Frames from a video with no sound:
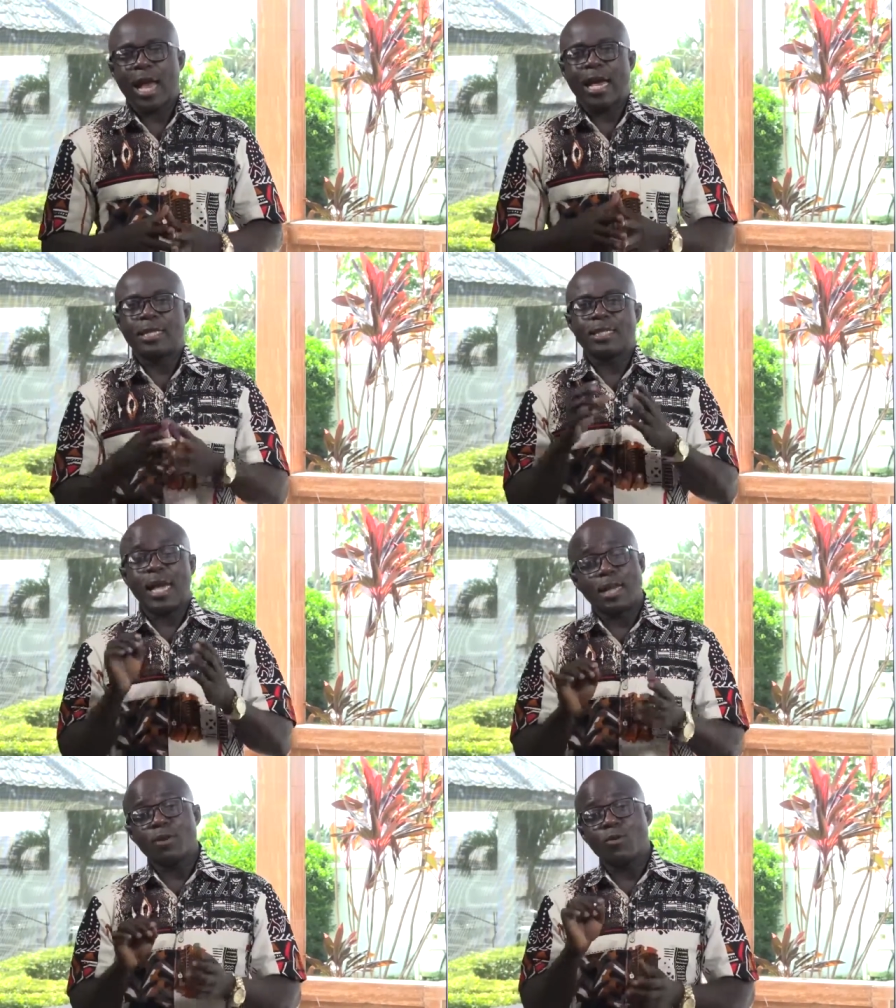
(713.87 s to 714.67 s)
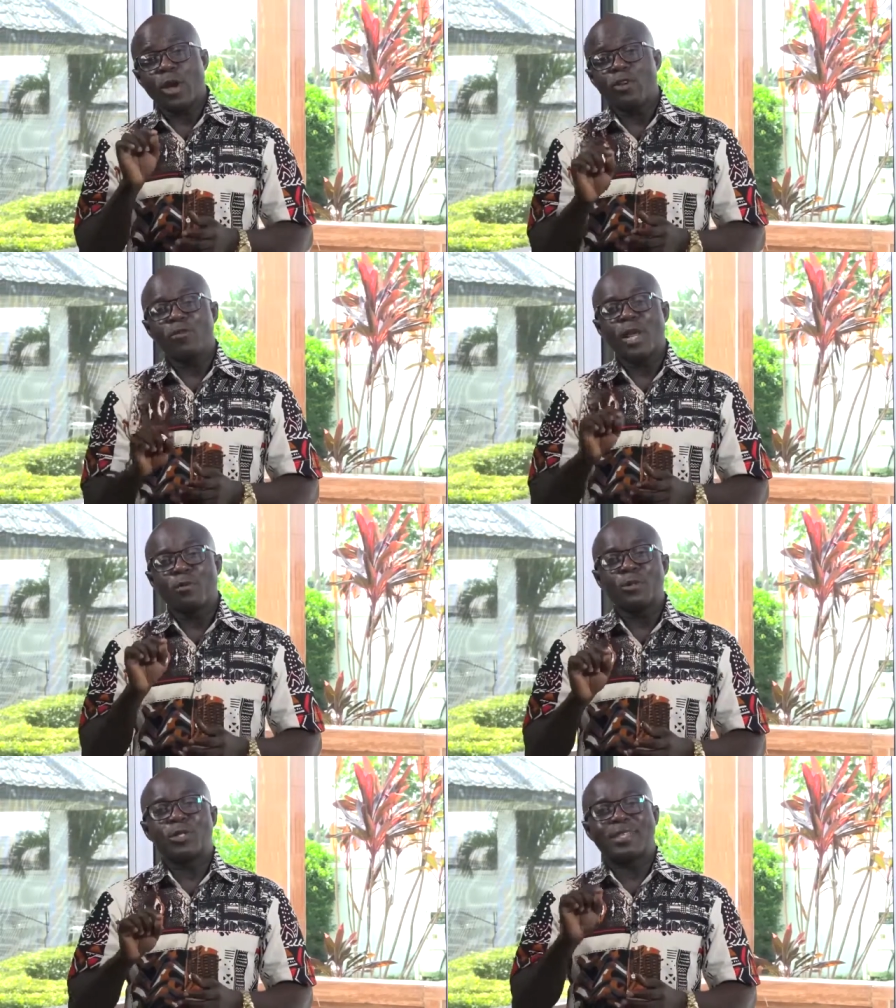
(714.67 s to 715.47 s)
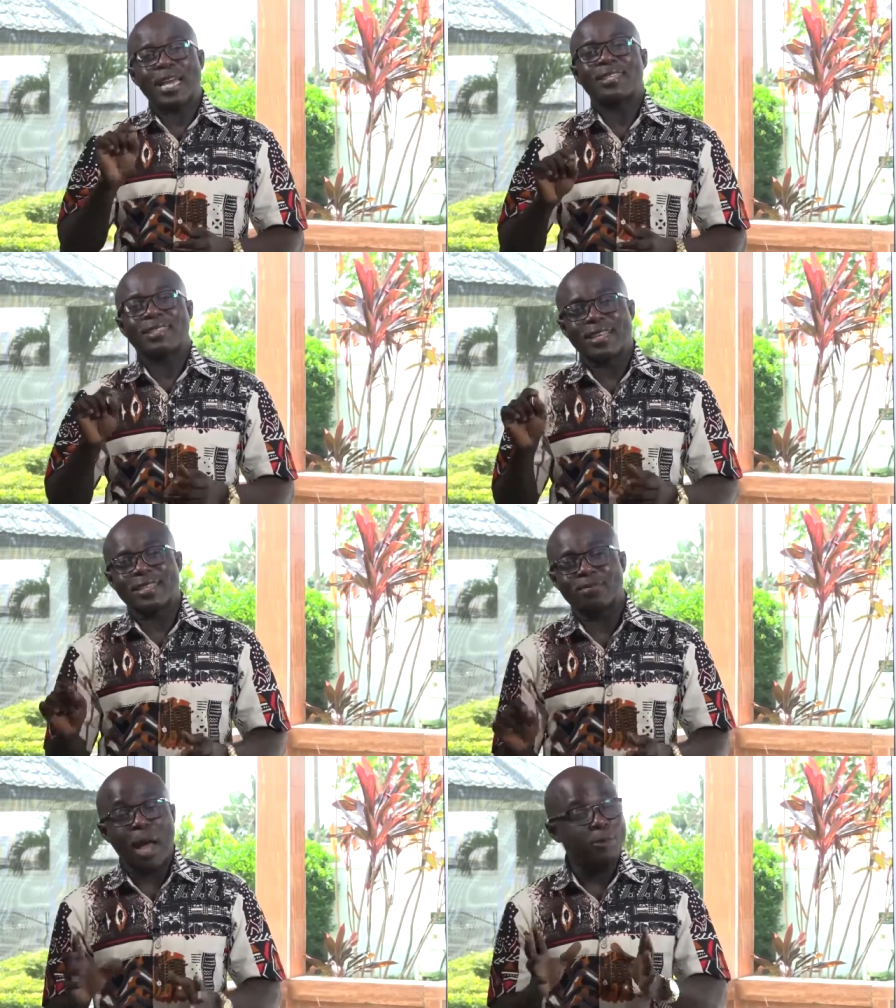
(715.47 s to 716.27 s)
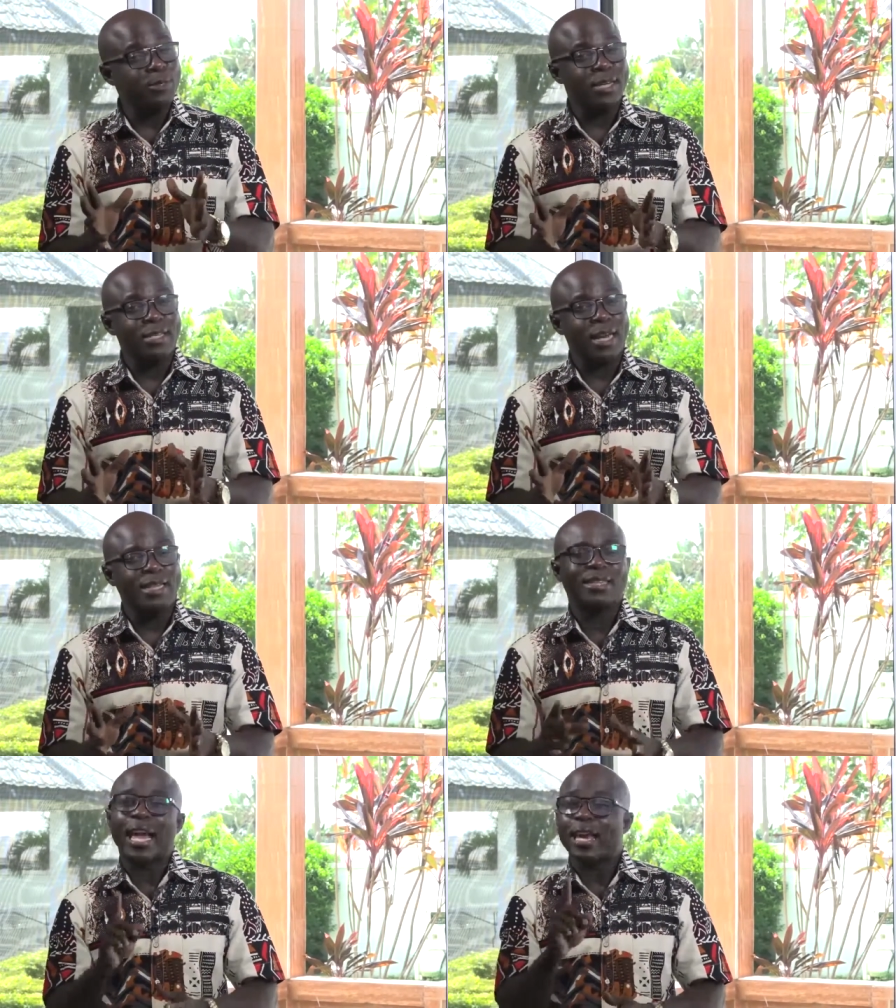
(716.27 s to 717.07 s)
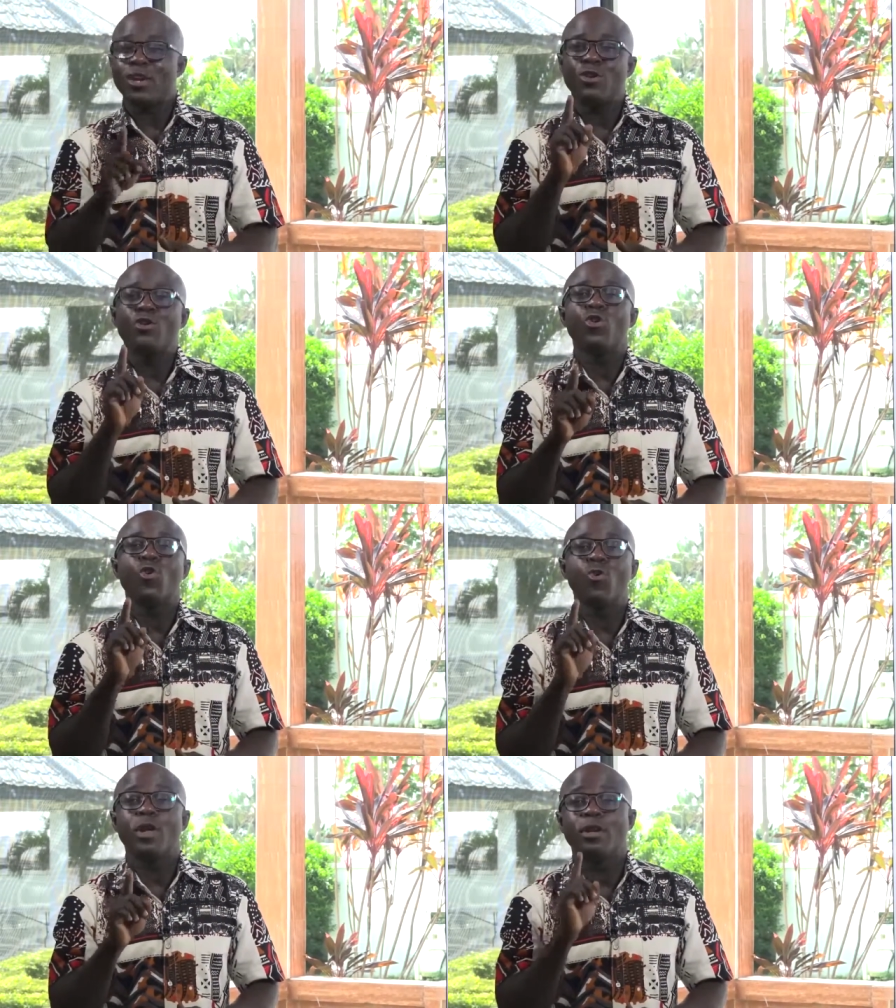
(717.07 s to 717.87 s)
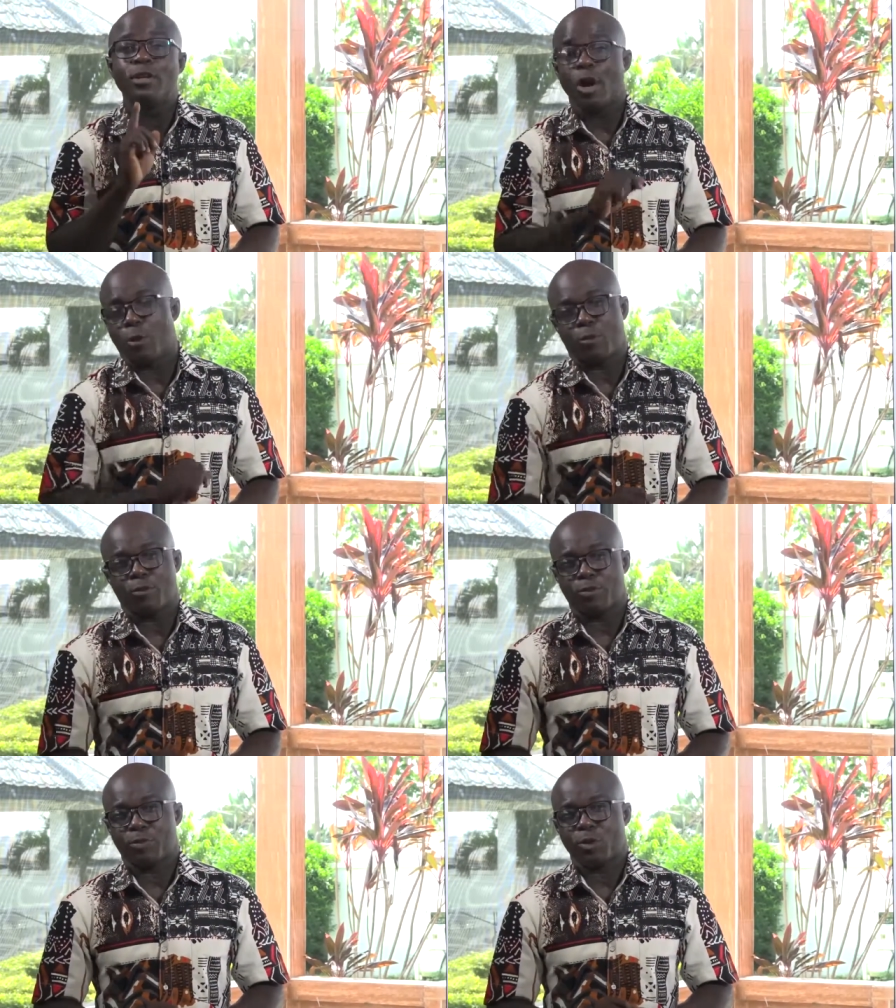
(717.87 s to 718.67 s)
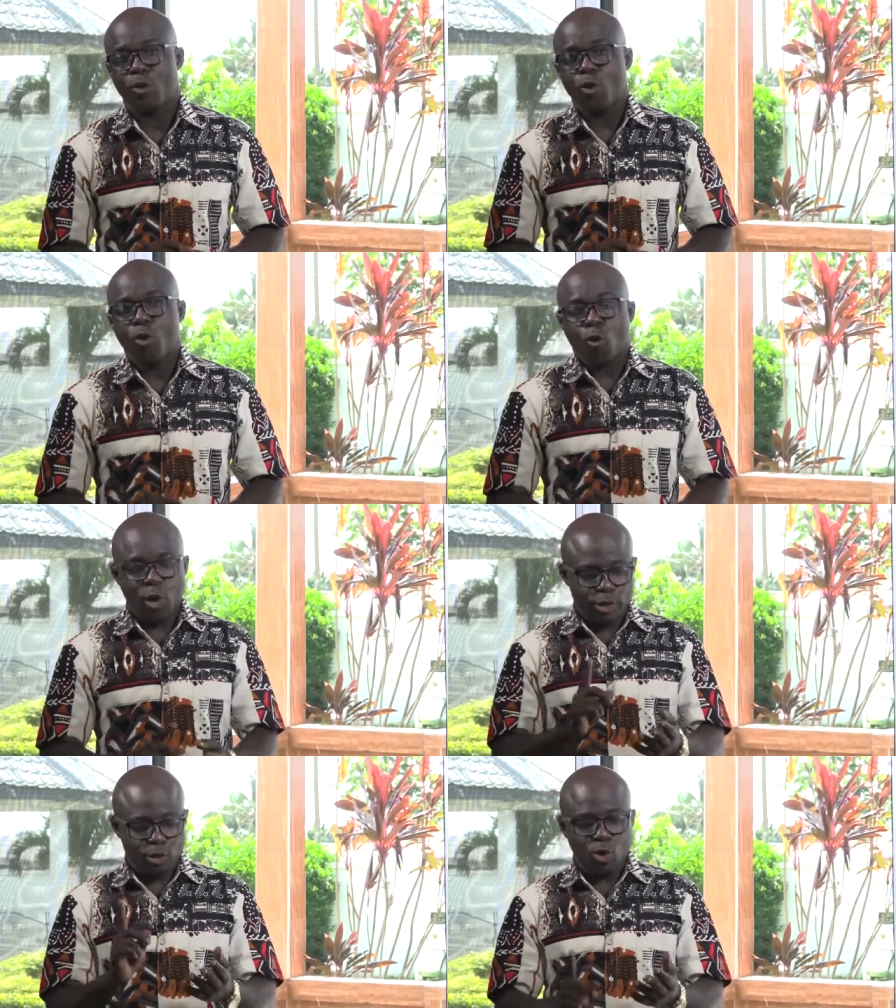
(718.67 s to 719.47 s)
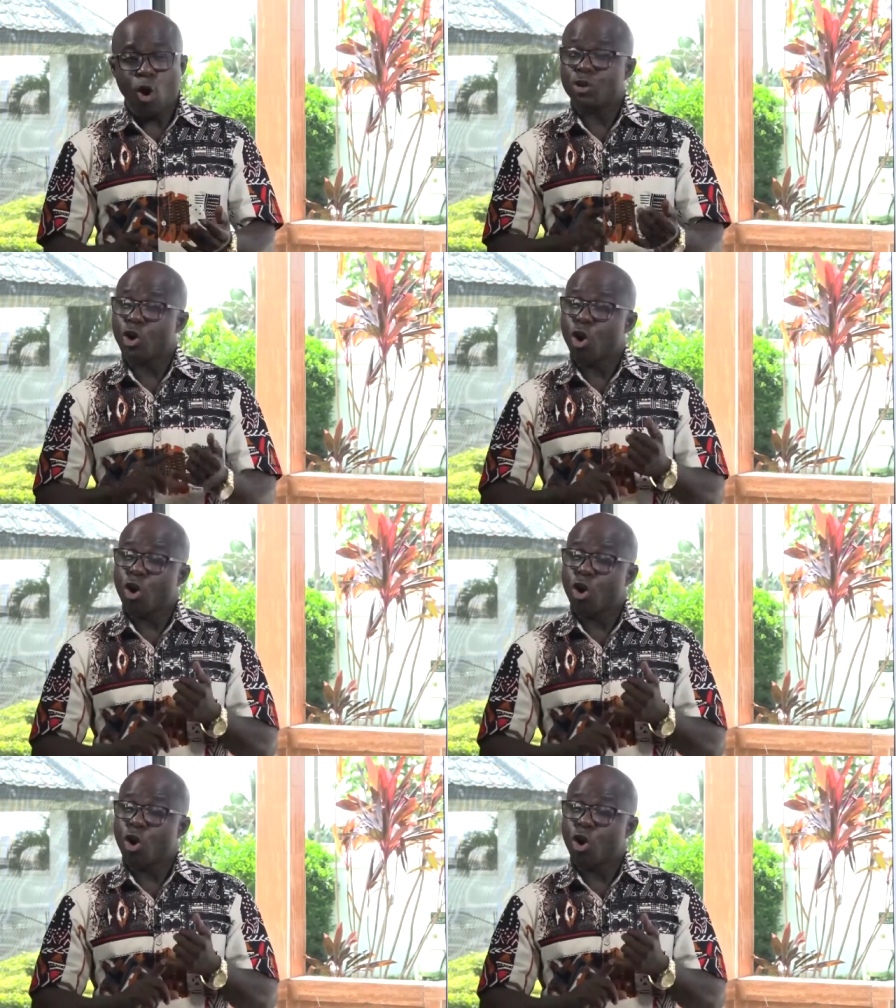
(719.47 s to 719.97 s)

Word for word: And then when you've been able to test this, the Bible says that then you will know what is God's